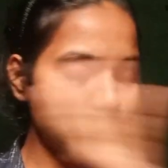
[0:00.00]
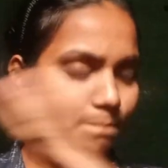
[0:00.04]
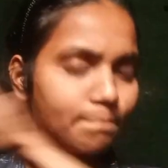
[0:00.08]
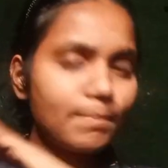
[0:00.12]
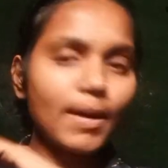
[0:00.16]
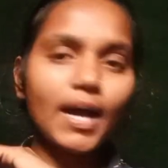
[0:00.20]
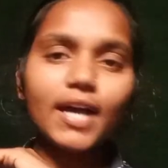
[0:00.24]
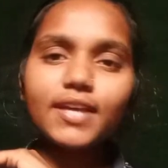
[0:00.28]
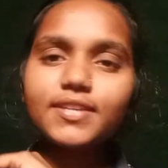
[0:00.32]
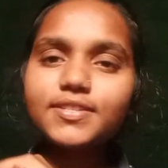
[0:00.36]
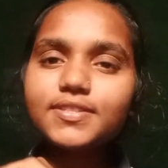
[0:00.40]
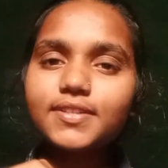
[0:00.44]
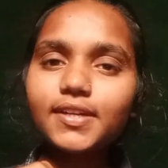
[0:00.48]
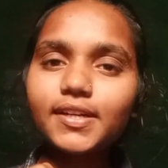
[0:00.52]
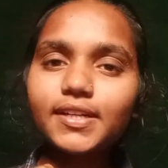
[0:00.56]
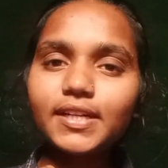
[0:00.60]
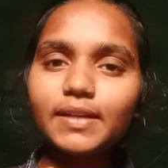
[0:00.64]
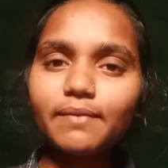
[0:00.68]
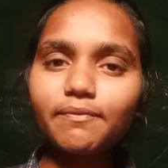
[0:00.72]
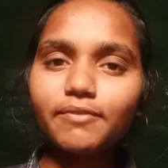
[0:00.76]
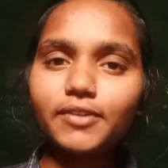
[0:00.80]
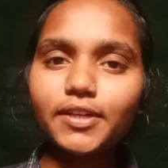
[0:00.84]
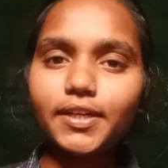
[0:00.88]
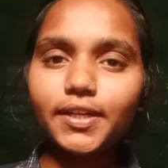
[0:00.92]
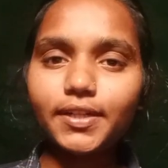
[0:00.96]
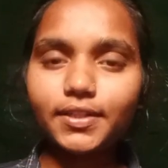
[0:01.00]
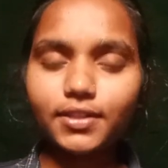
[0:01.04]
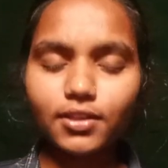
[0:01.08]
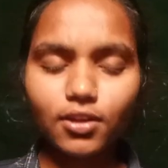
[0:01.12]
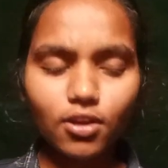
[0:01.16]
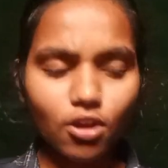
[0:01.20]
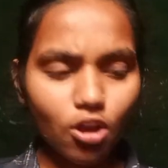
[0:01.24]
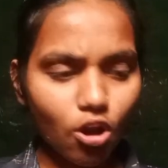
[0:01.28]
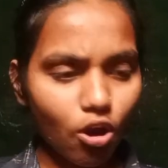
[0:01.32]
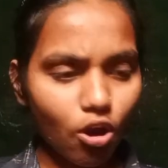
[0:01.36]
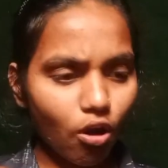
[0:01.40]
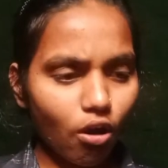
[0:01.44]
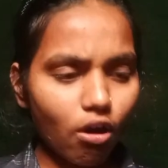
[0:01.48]
Past indefinite,
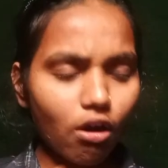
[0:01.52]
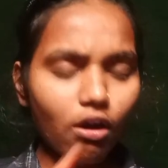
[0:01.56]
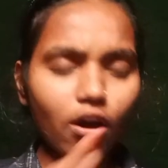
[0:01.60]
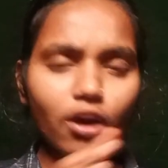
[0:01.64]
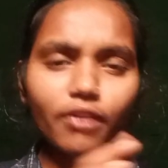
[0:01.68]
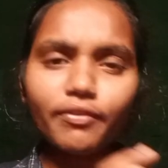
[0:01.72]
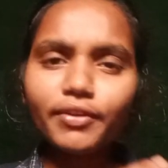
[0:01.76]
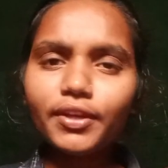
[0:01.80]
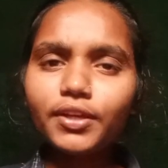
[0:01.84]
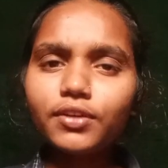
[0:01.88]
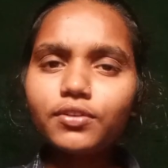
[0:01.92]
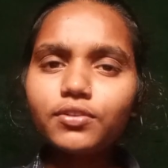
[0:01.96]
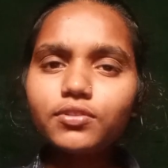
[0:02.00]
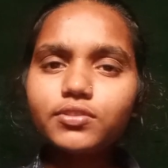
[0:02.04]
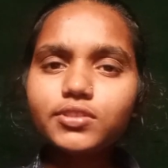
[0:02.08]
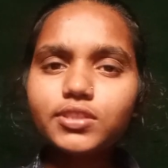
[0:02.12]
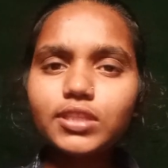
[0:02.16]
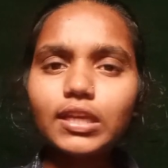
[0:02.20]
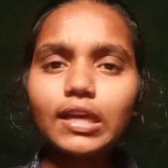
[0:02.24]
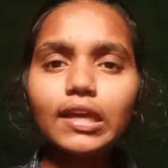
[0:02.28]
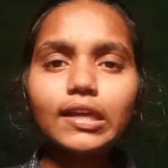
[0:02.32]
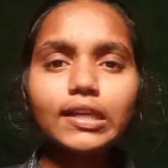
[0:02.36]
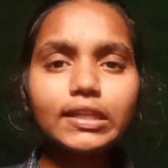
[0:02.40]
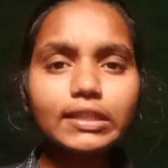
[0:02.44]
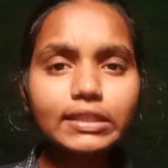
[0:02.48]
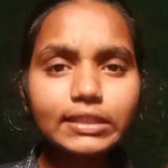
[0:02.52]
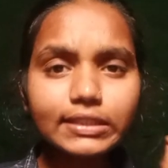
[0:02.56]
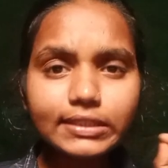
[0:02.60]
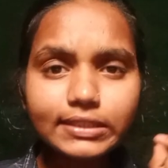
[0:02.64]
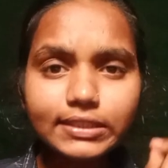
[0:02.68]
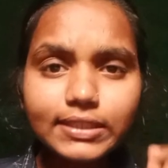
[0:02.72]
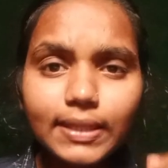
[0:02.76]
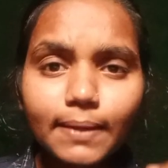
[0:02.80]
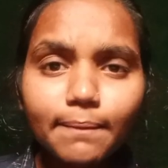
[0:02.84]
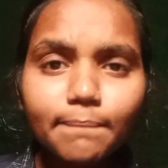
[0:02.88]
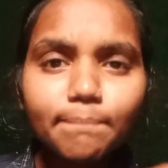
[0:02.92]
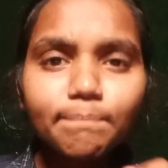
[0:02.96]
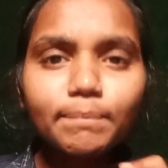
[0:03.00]
or we could say
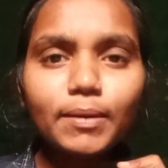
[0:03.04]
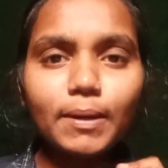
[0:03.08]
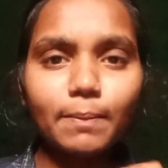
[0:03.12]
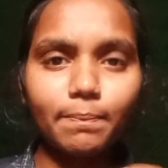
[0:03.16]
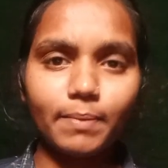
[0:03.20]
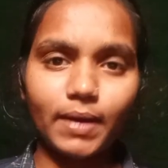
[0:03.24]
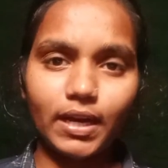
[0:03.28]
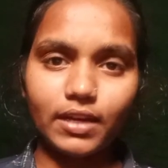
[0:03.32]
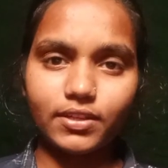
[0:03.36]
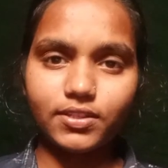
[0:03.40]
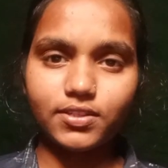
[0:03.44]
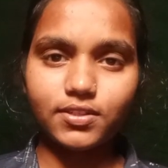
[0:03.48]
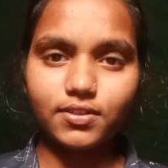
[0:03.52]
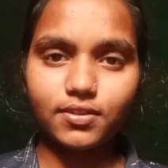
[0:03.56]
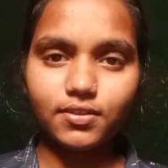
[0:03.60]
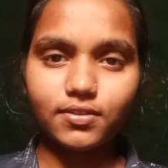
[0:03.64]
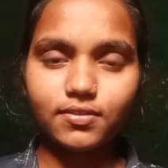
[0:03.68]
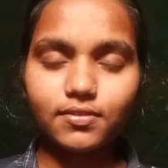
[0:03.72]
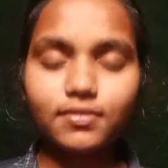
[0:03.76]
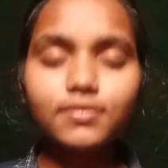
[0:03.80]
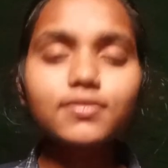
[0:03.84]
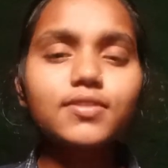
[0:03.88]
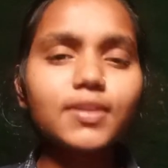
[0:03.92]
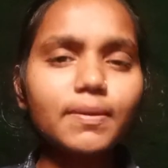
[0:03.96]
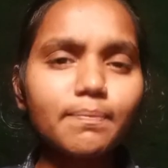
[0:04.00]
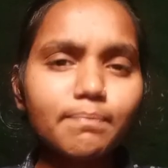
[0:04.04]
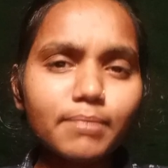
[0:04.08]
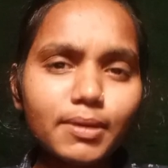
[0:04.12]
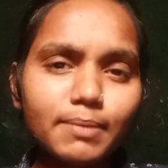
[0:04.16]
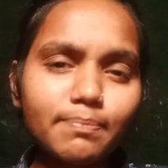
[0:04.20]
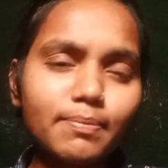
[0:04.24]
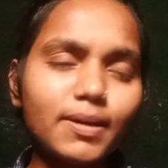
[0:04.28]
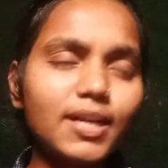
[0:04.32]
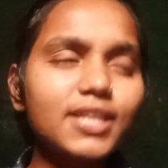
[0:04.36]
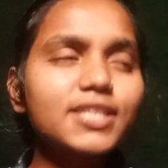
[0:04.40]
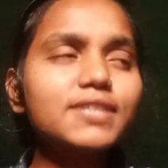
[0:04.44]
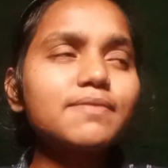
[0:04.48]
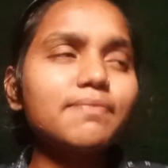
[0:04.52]
simple past. Simple
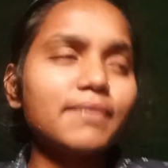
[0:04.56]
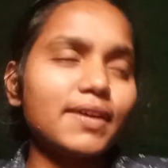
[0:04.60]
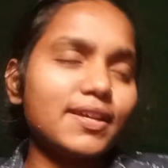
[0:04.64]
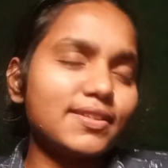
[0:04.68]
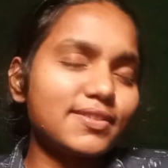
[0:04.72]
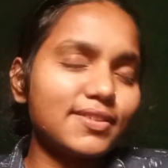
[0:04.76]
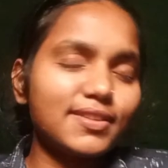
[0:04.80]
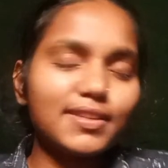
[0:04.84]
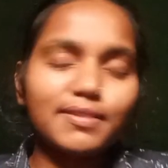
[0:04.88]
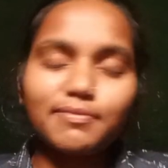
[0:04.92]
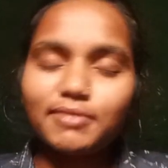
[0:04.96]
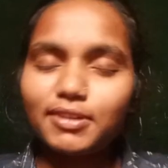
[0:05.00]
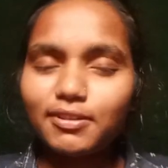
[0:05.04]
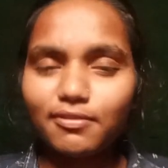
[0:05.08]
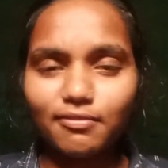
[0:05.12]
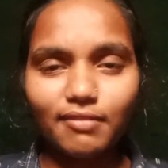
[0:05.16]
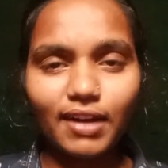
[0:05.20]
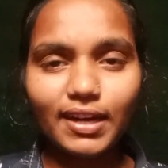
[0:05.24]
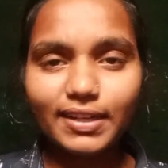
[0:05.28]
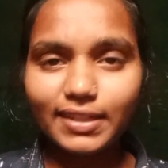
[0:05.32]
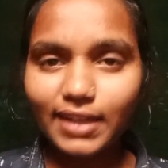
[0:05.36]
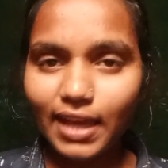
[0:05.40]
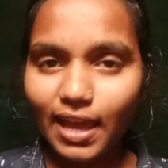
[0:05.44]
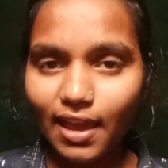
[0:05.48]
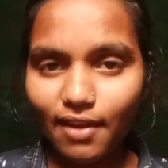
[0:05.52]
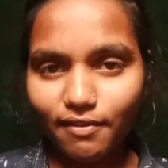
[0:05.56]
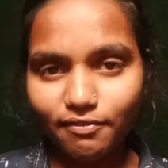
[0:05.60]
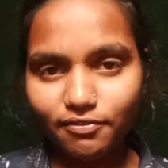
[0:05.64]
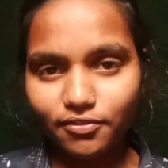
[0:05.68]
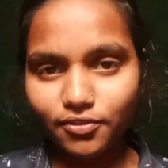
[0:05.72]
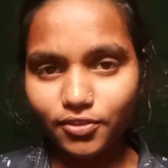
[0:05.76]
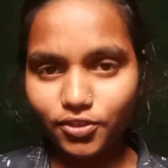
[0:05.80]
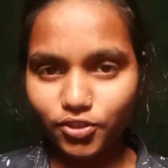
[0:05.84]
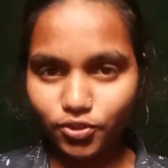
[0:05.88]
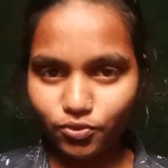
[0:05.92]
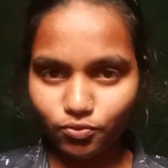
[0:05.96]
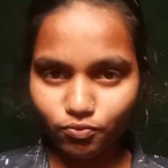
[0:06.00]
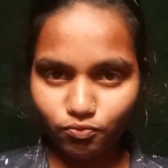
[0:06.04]
past, past indefinite,
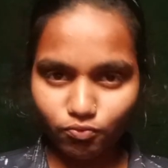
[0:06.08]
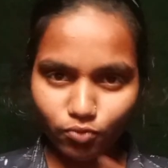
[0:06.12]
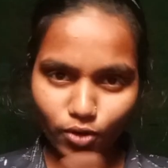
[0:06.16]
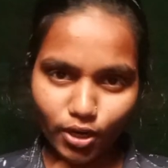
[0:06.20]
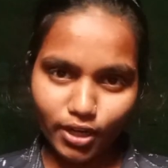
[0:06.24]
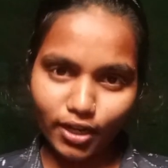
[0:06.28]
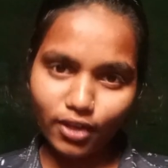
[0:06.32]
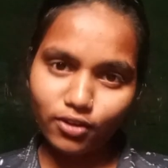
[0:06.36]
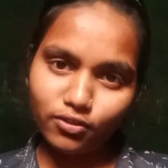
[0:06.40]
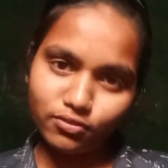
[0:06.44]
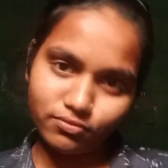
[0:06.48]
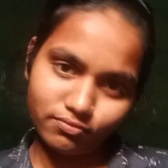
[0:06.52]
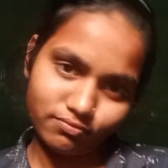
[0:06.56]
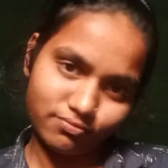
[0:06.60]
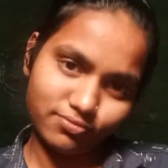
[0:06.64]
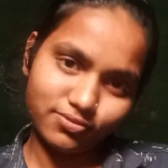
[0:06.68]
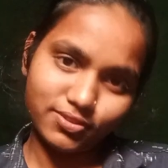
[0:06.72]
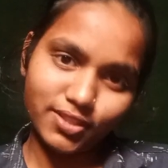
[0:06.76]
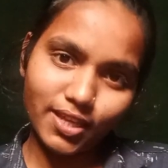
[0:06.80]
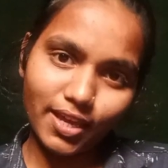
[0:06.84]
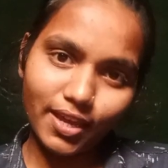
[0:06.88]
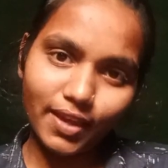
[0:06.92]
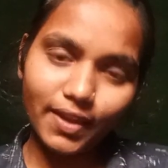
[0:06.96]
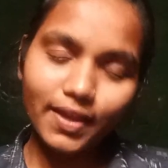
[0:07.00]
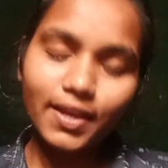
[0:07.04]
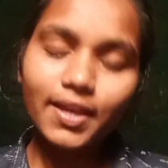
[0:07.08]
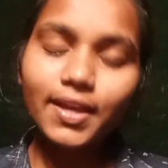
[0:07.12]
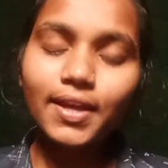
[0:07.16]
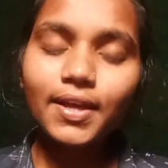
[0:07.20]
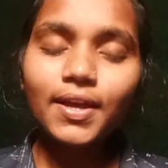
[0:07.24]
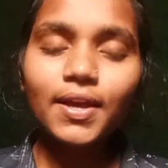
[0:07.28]
whatever you want to say.